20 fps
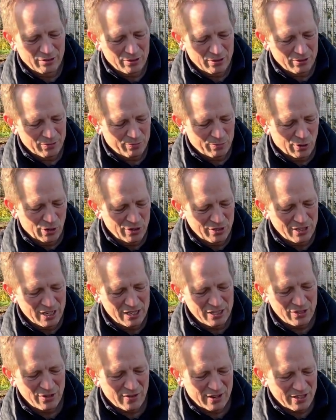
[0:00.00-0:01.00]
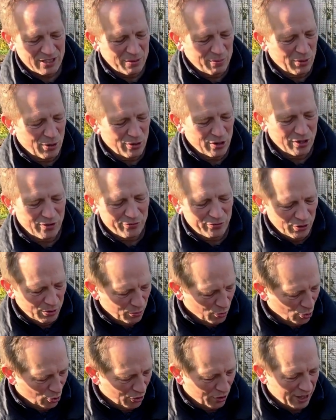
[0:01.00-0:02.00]
the process of actually building a few
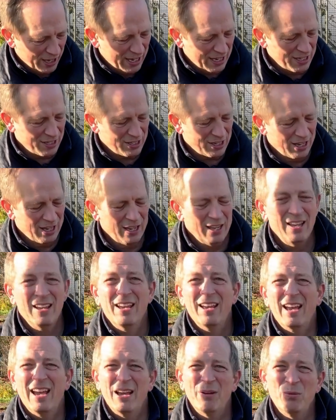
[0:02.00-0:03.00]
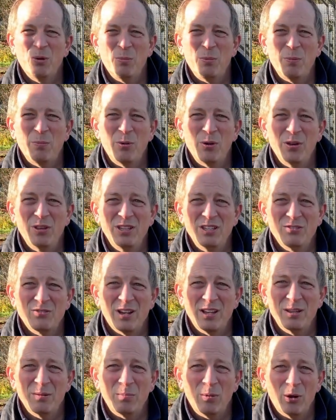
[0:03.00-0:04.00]
more of these, and we'll be putting these
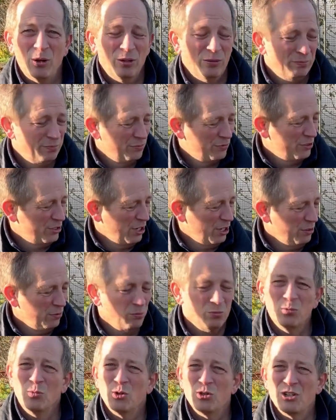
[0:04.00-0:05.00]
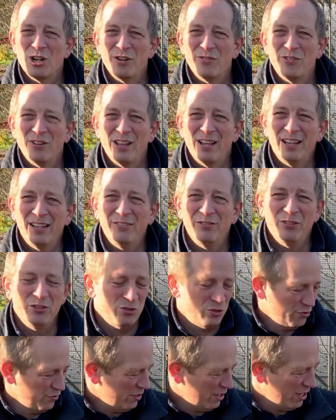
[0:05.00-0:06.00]
around the plot. So watch out for that in
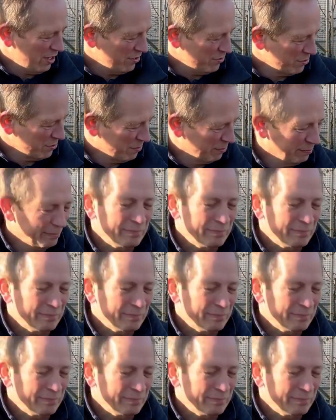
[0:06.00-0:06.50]
future videos.